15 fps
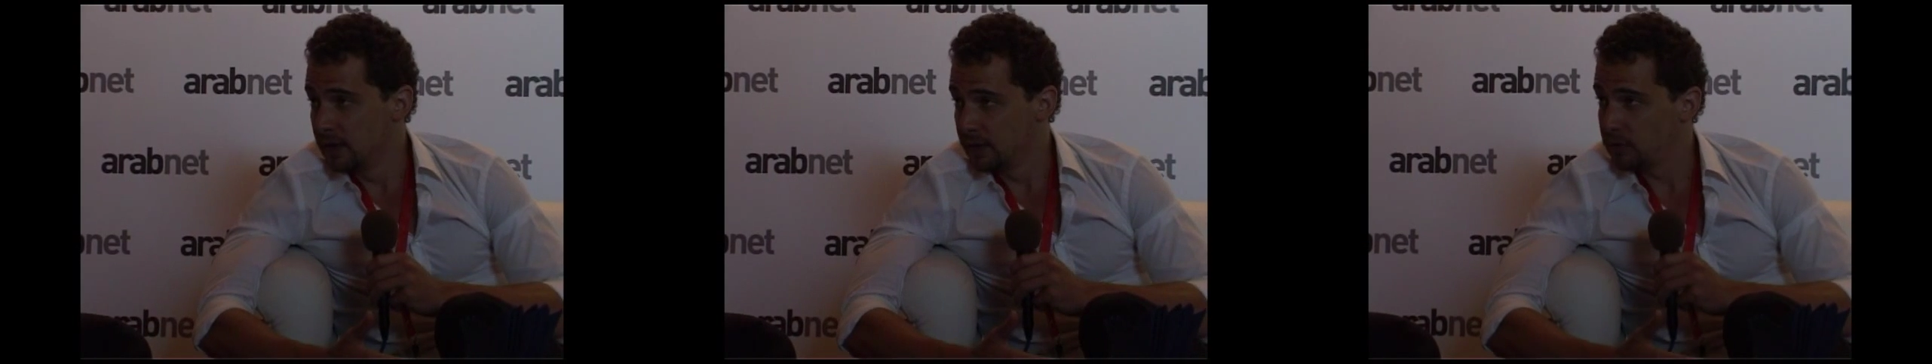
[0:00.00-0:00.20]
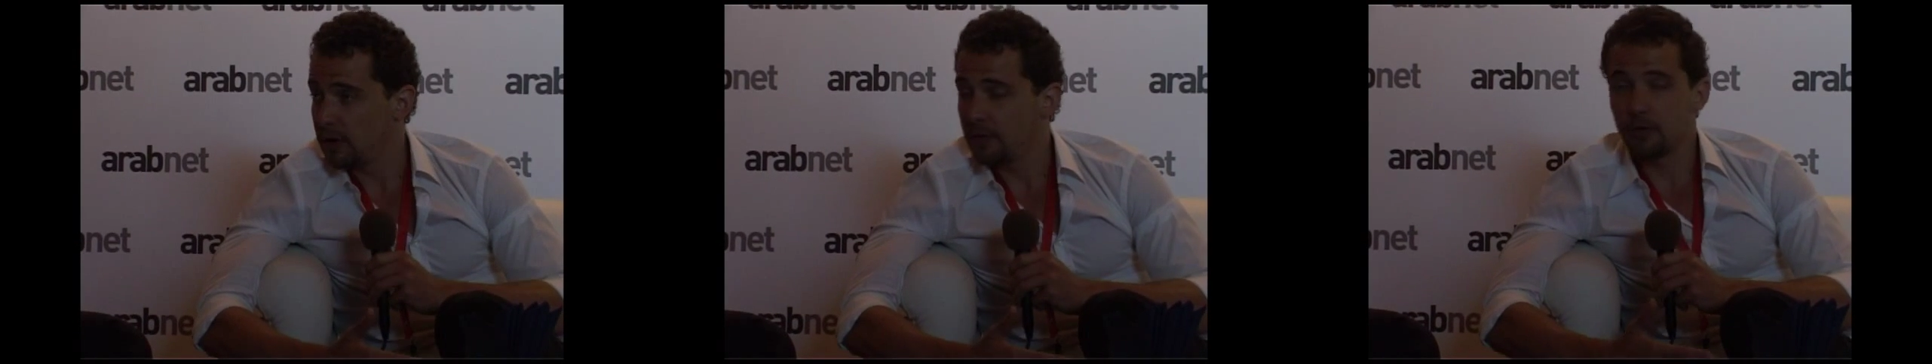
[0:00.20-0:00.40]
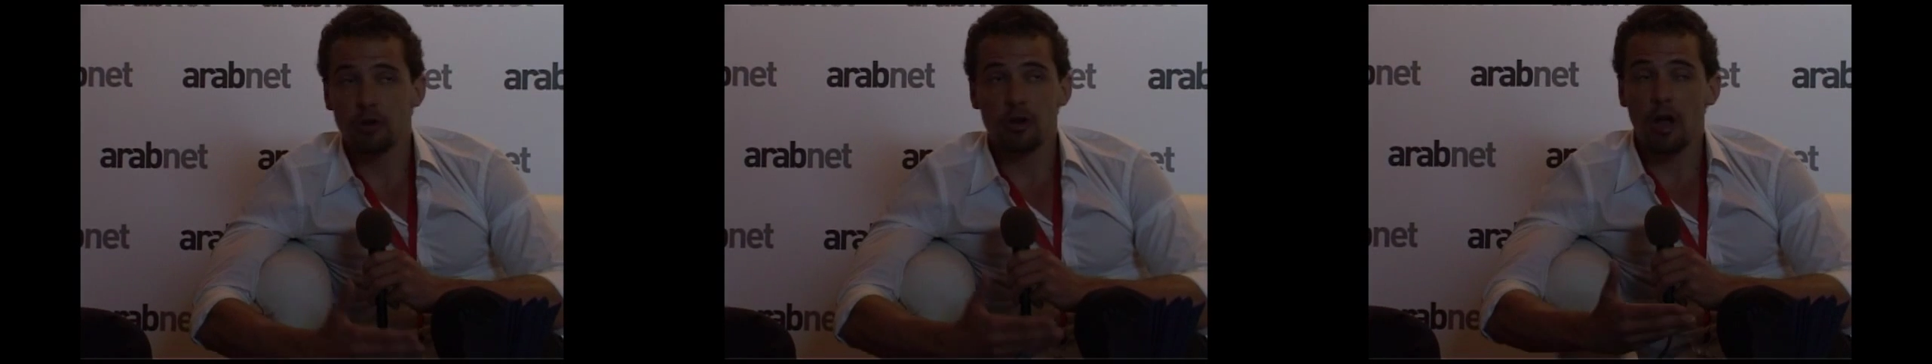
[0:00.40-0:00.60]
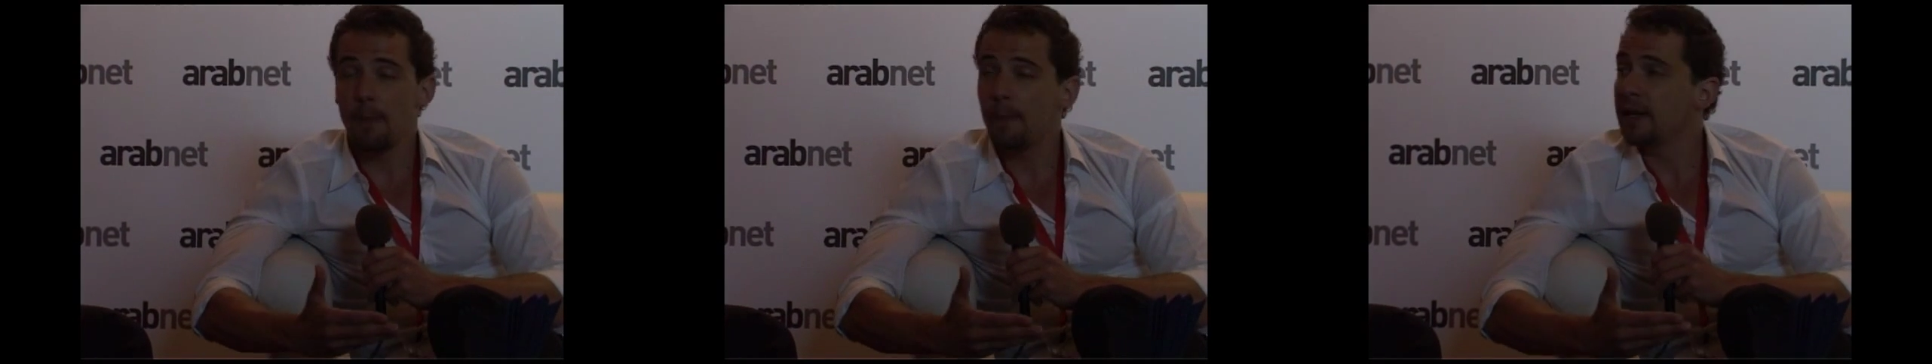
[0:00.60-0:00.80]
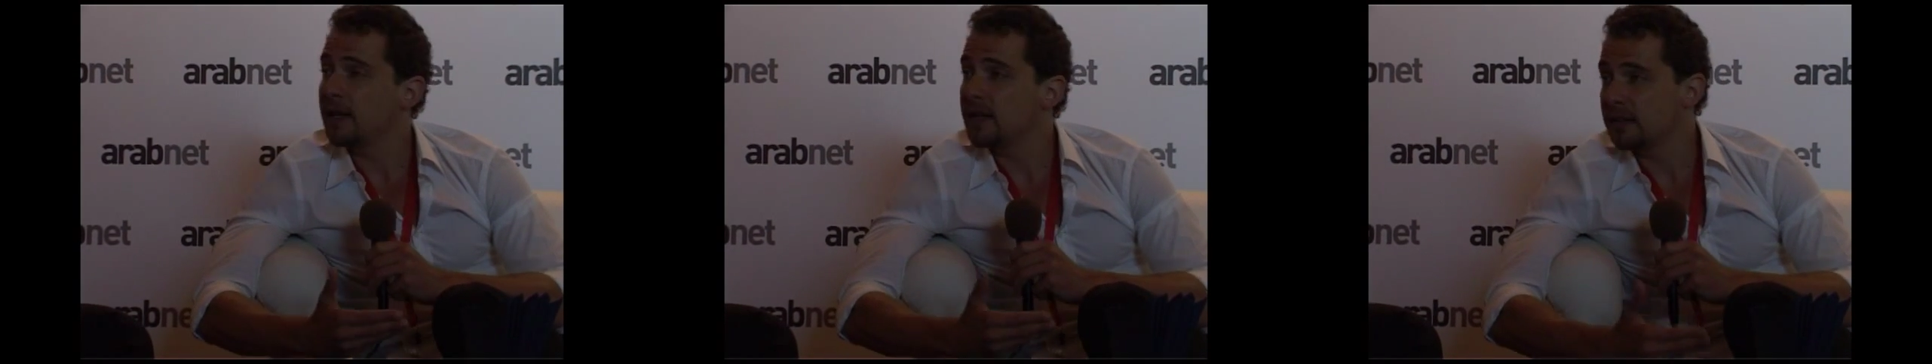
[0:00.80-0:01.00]
So if your
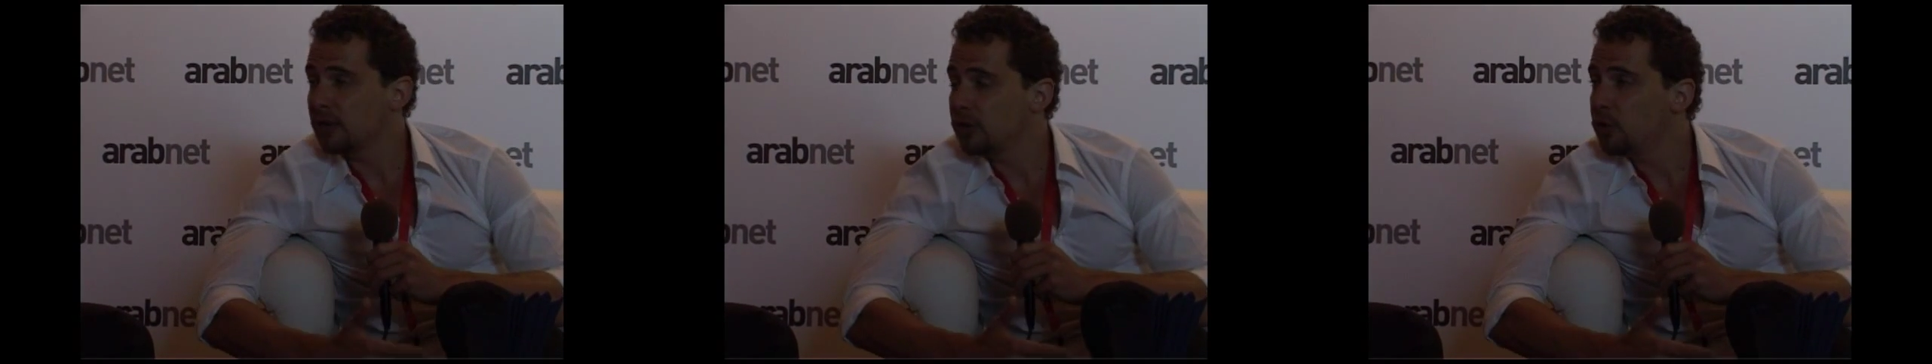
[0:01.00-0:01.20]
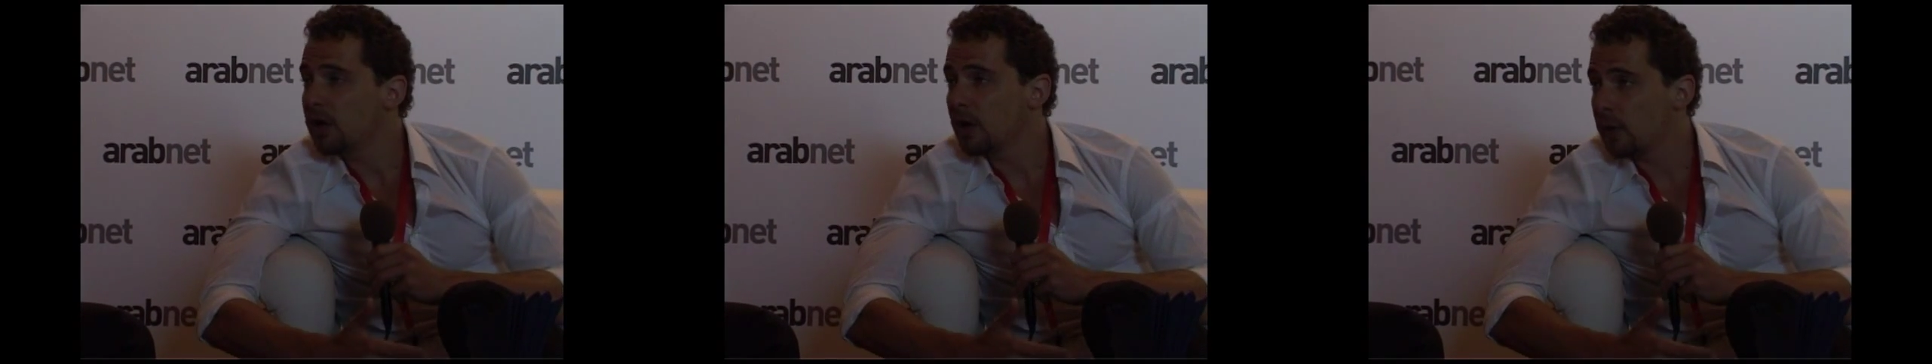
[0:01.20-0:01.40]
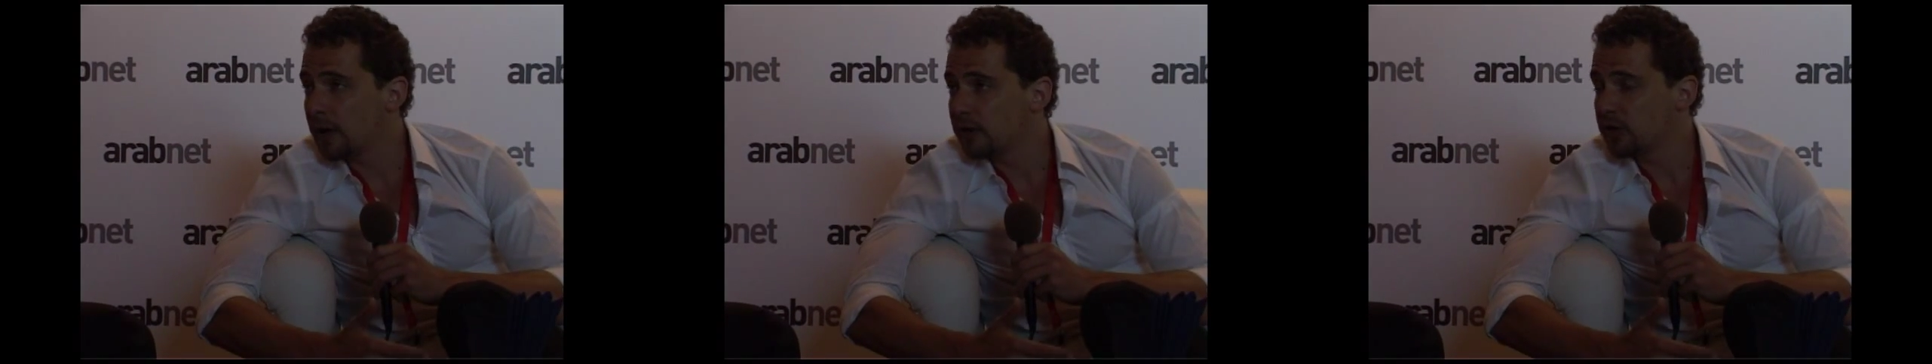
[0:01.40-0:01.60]
company isn't doing well,